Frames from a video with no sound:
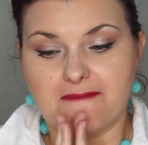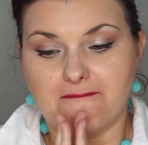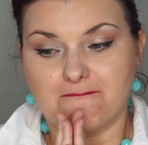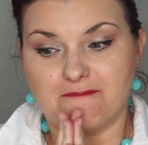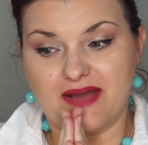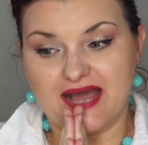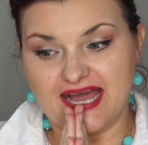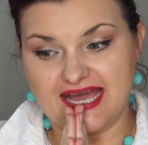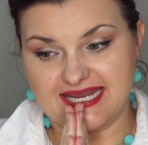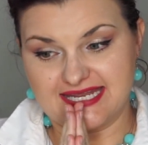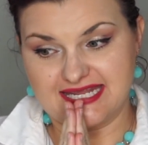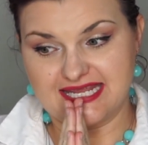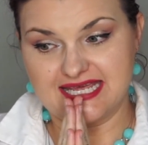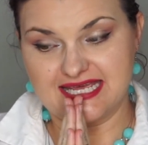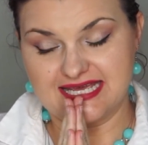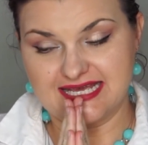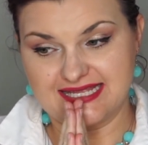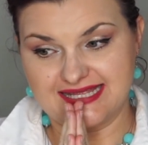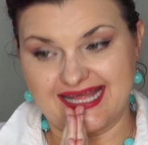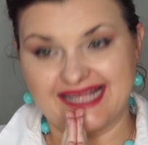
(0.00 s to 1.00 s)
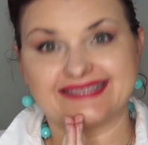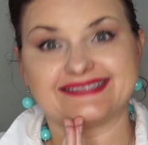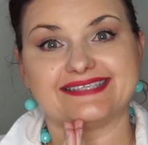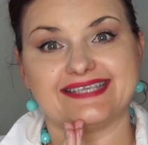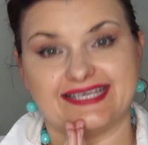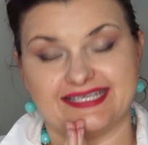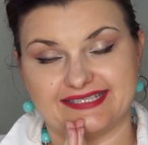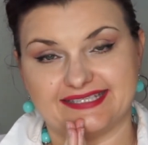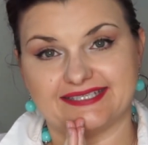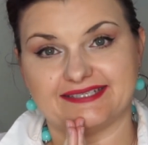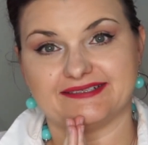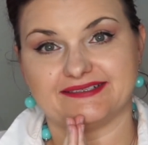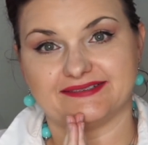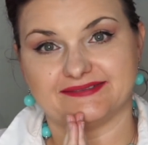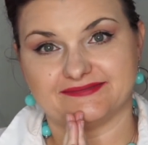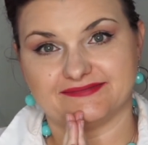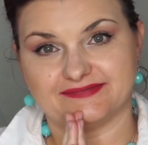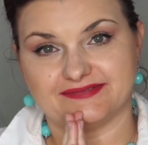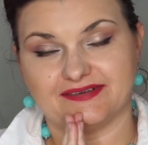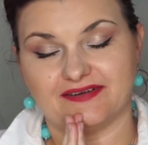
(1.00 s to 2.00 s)
But that's it.
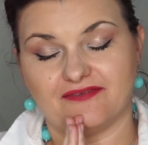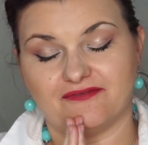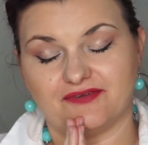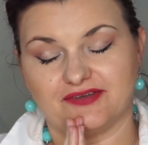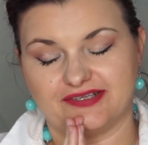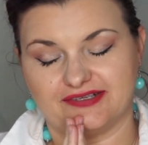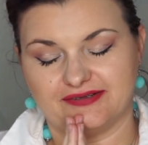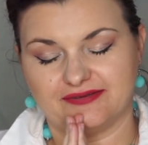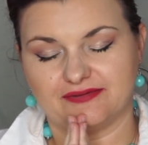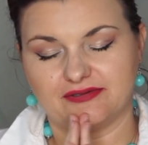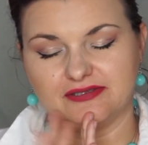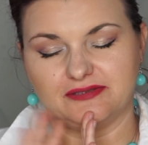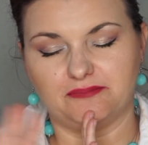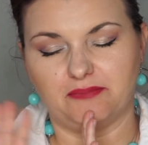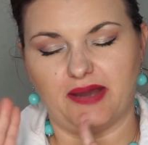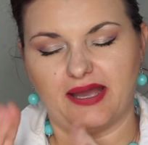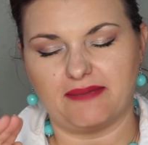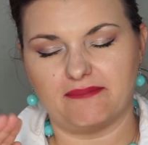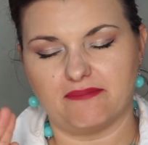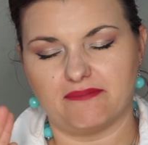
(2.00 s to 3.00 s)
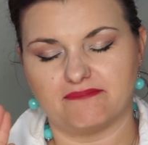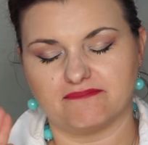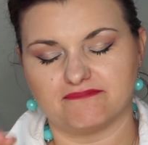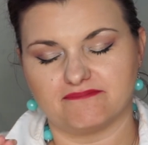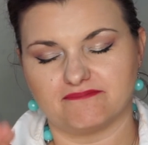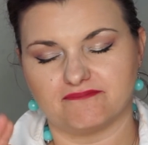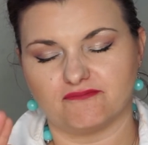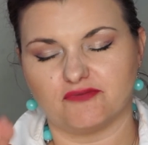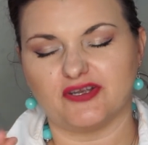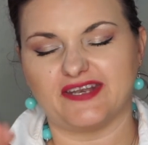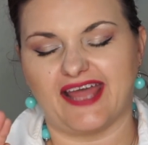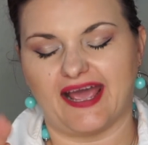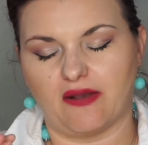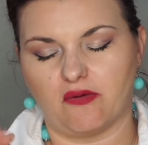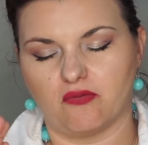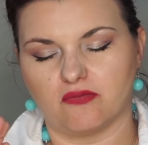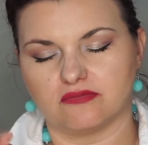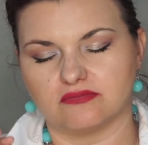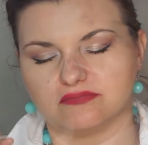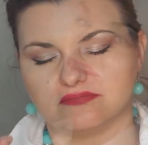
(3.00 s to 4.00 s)
But, goodbye for now.
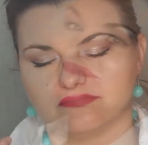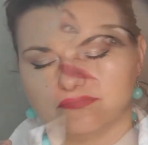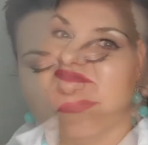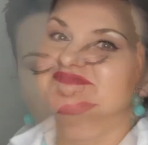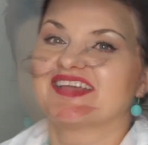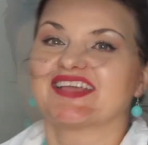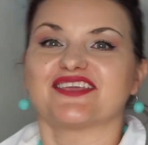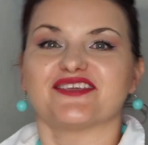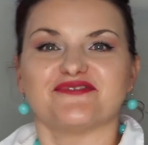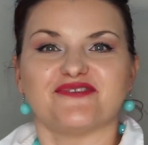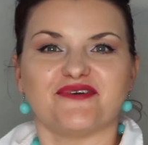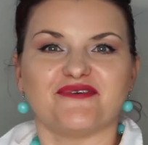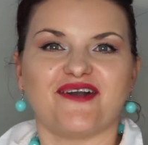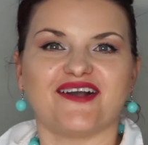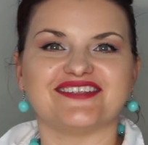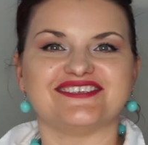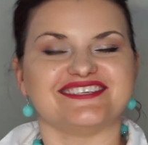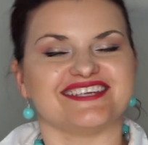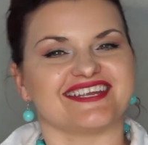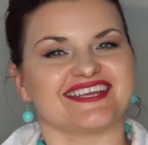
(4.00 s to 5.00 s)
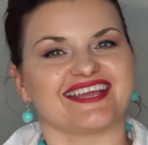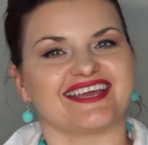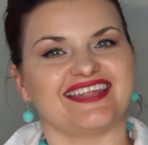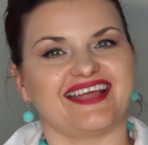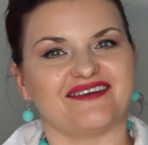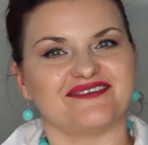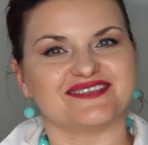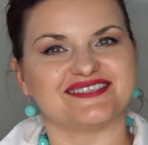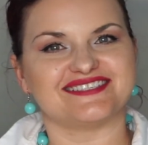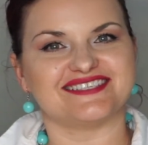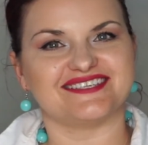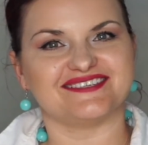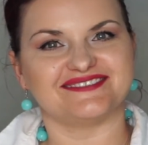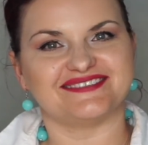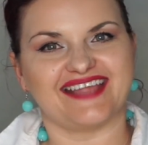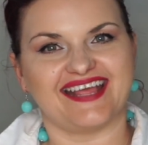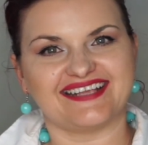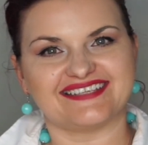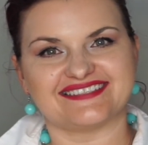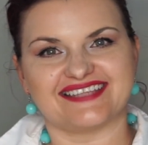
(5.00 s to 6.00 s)
Thank you for watching and I will see you
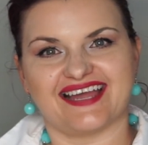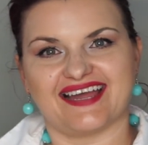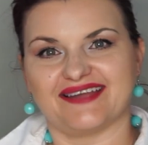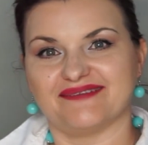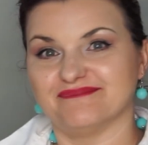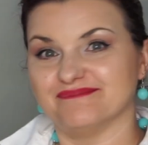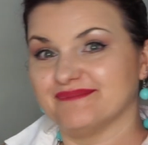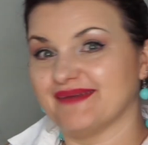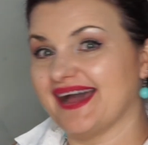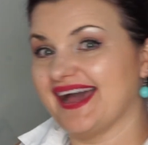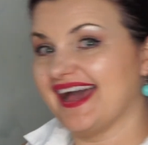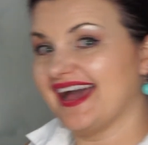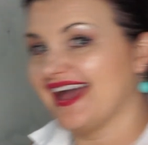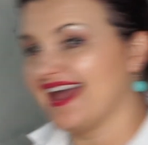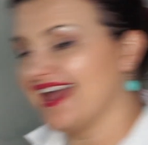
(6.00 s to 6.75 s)
next time. Bye!